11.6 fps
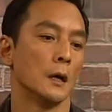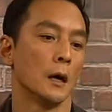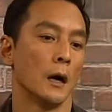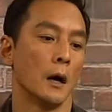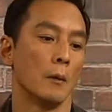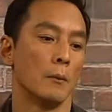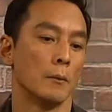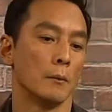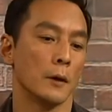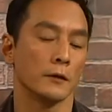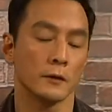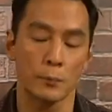
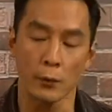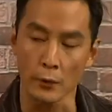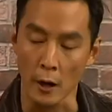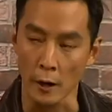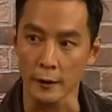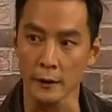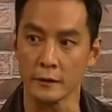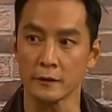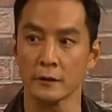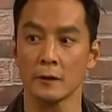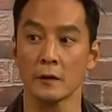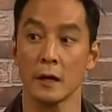has to pull the audience
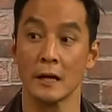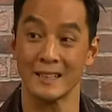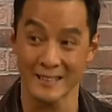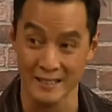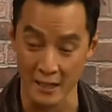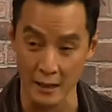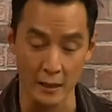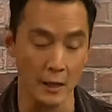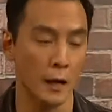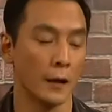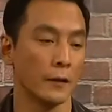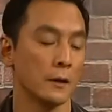is in.
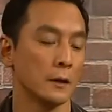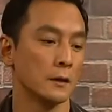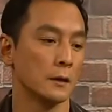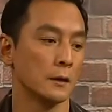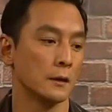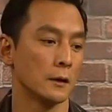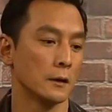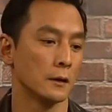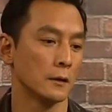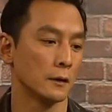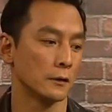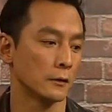
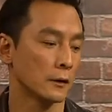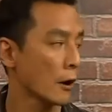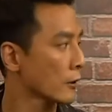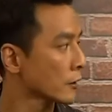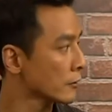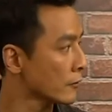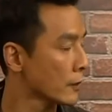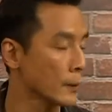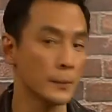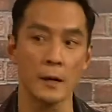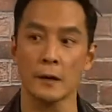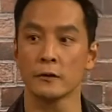The character
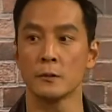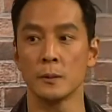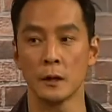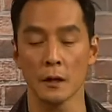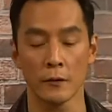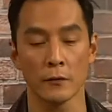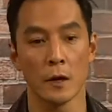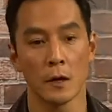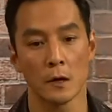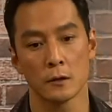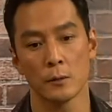development has to be enough to